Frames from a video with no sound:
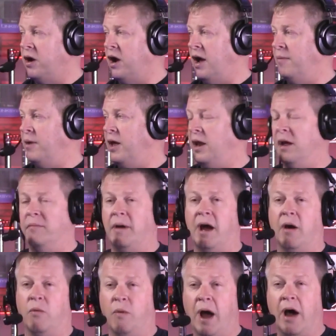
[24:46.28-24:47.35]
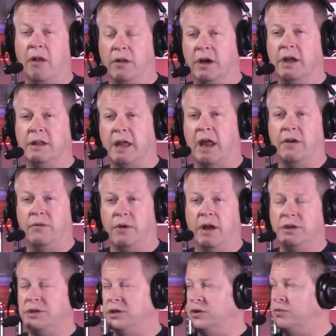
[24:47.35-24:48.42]
comment about, wow, look at that
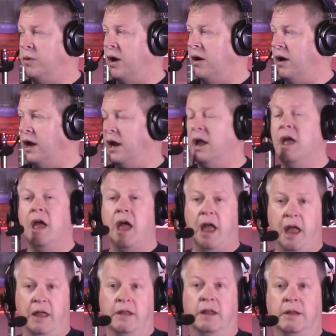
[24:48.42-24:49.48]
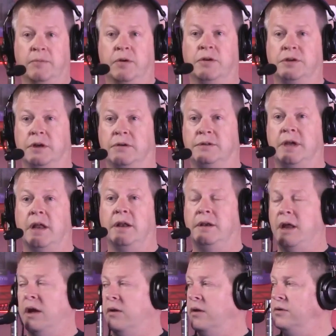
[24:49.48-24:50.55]
dress she's wearing, and then the person goes out and
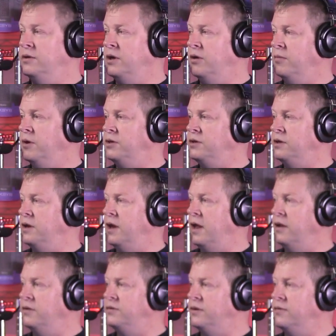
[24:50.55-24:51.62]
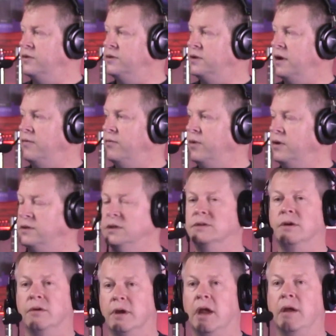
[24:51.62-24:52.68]
downloads a whole bunch of denial-of-service software and
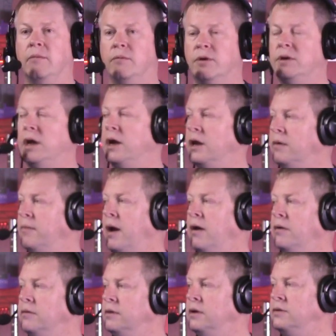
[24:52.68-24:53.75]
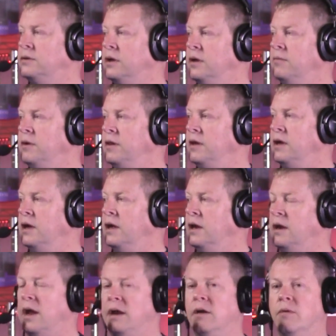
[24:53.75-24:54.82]
says, okay, we're taking them out. It's mm-hmm. going to be the
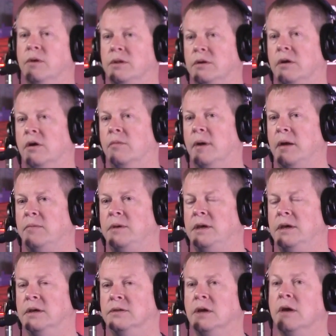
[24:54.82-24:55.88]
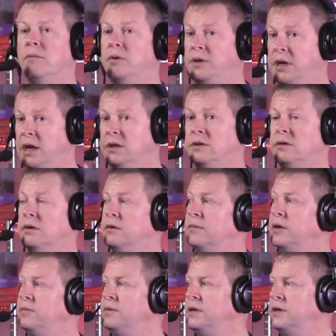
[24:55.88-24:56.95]
end. I know what their home I P is. Protect your home
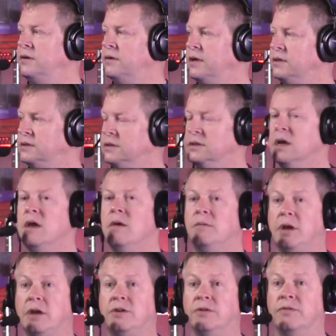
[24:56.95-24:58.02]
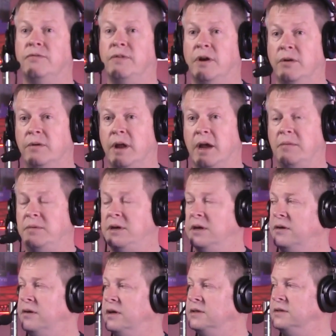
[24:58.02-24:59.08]
I P addresses. Protect your phone I P
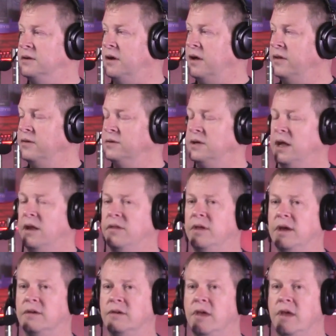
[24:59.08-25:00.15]
addresses, all those kind of things.